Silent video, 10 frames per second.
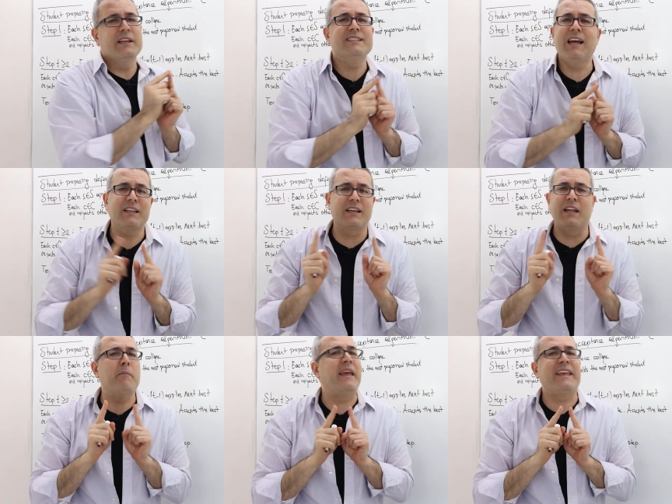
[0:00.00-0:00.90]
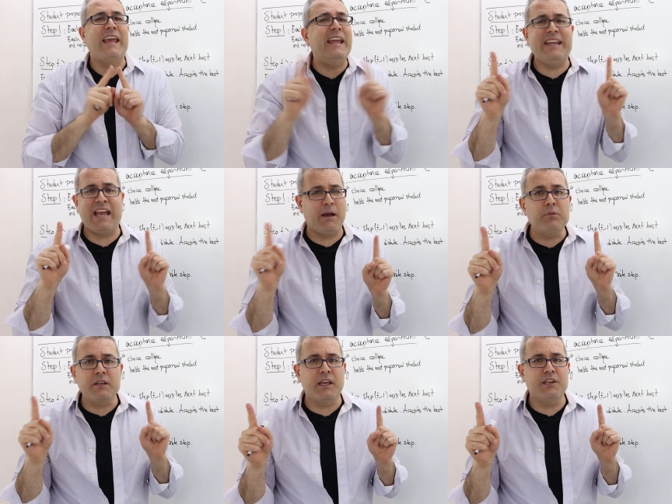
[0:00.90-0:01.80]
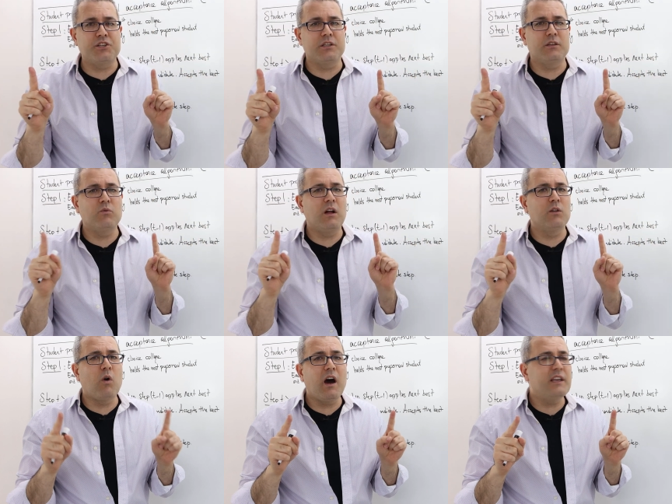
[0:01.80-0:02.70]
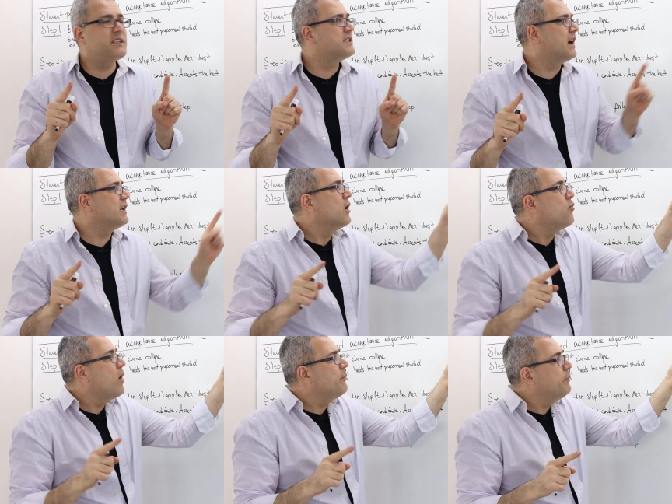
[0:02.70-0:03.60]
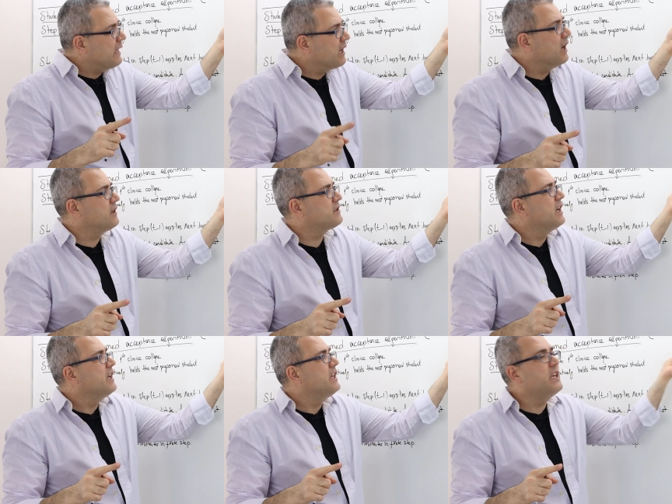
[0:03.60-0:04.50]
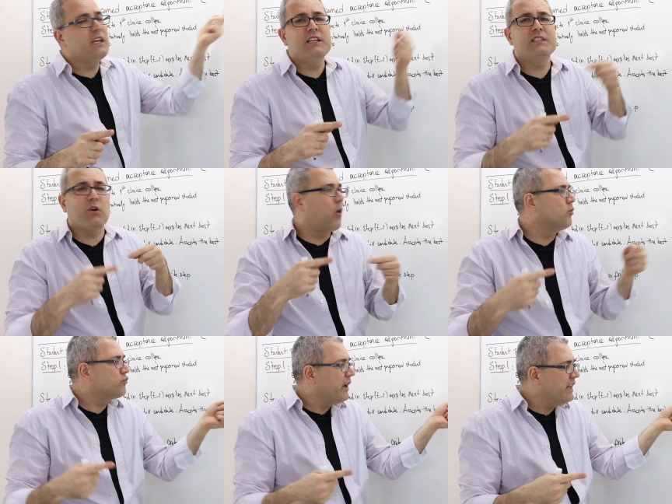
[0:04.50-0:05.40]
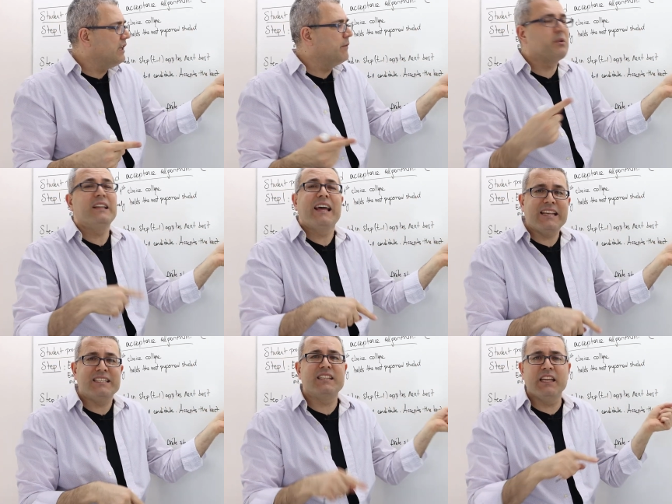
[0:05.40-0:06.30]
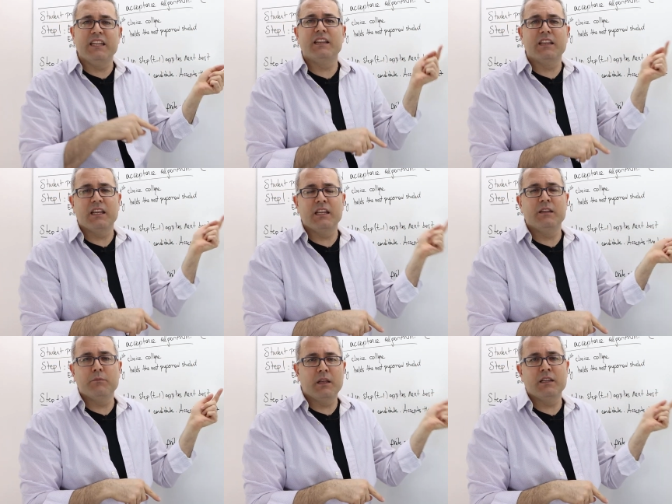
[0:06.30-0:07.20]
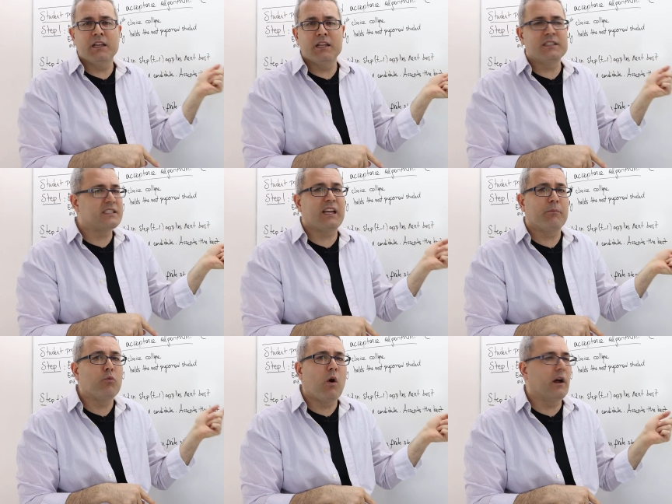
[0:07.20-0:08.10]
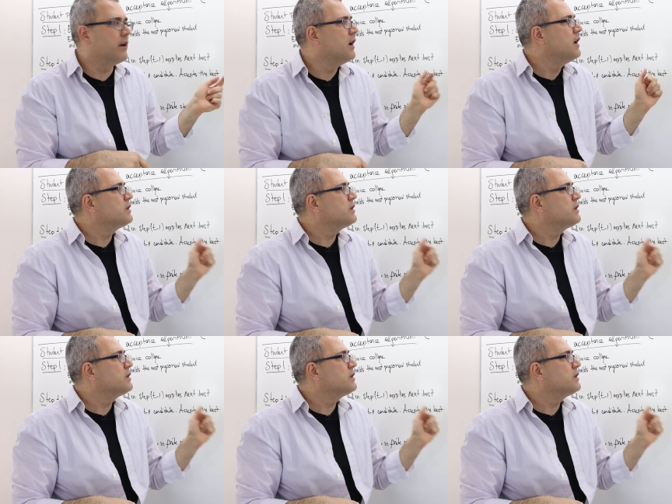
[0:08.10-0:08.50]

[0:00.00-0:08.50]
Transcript: is not going to make any application. Well, why is that? Well, because he is already placed in, in, in, in step one.